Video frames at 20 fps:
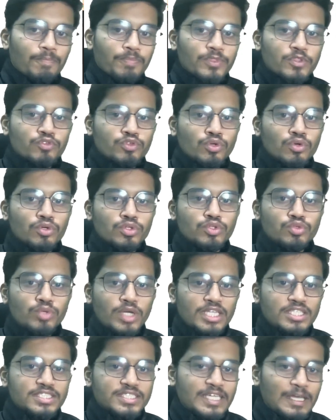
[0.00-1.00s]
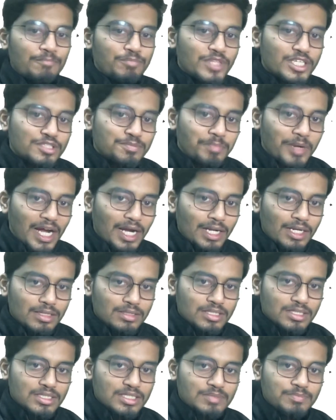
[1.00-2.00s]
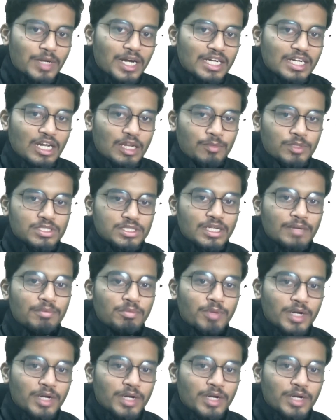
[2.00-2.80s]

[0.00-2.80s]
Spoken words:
So you can skip this part. This part can be skipped.